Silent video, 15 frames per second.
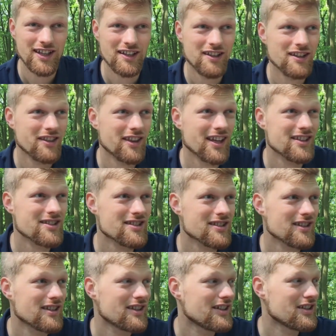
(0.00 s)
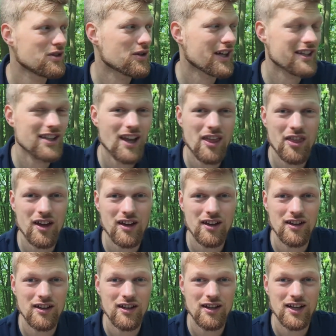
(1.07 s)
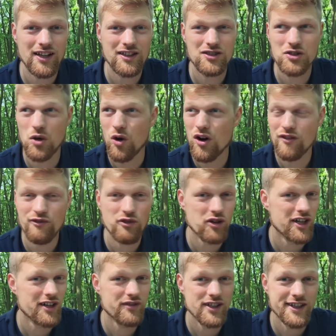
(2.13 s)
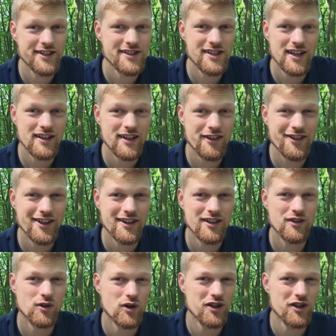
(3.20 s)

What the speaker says: Like this, you can either like talk forever and say nothing,